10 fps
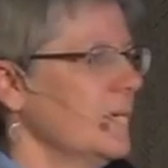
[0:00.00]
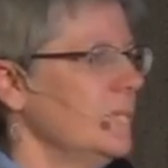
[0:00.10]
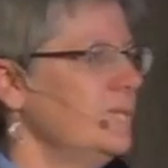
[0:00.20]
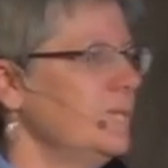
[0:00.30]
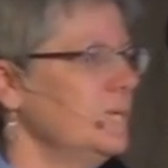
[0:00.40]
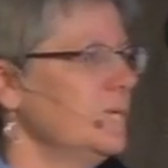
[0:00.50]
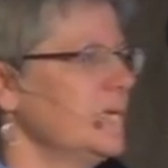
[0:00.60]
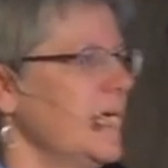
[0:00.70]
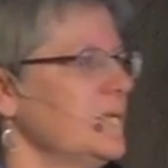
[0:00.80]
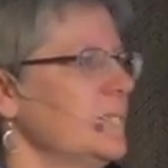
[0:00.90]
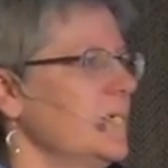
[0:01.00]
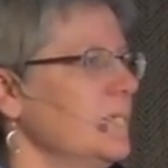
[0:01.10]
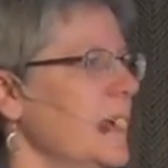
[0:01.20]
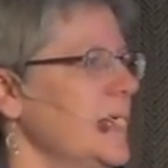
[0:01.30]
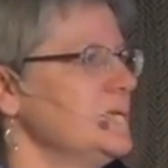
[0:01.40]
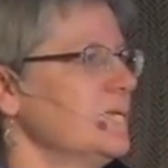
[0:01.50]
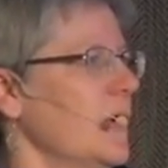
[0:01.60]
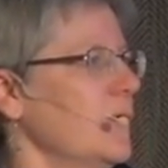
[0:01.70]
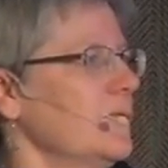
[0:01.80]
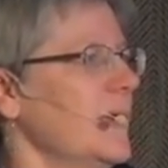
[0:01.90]
we've looked at them on a range of
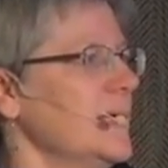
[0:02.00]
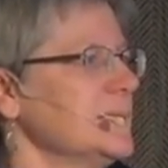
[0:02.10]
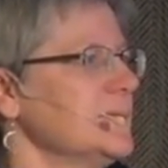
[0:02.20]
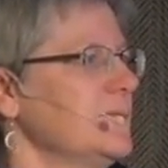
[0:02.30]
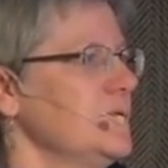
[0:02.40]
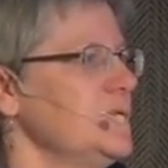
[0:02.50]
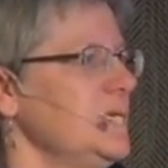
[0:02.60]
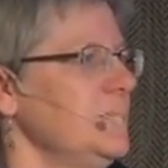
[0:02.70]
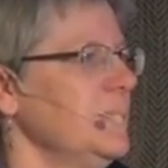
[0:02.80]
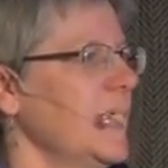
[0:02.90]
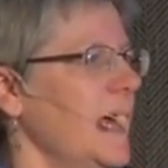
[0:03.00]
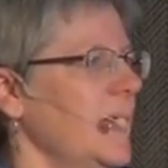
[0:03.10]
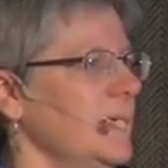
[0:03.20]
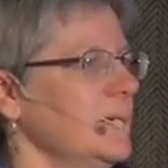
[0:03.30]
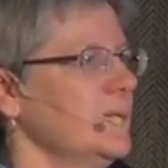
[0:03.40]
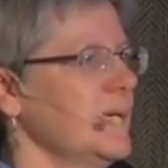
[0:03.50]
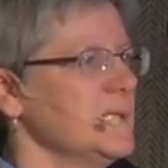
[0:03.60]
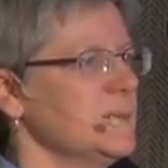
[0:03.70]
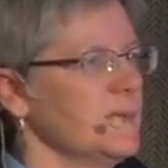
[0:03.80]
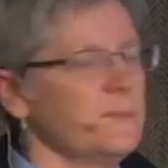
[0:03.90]
cultivars: Fuji, Gala,
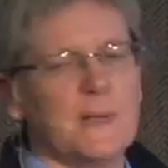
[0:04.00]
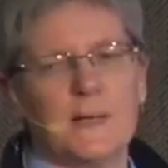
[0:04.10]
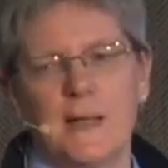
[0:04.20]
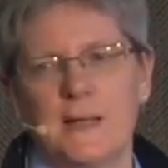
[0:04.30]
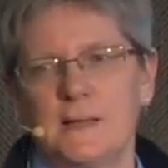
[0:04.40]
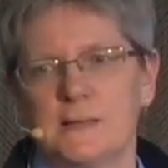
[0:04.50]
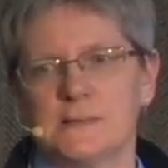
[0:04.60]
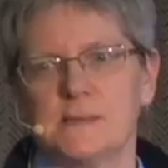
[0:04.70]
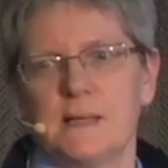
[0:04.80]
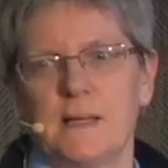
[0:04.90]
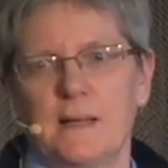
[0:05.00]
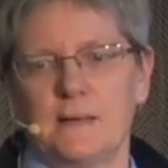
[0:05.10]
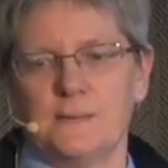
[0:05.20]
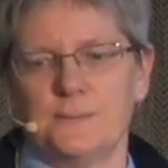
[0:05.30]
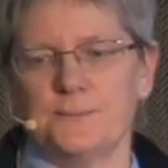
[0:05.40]
Granny Smith, Pink Lady and Sundowner.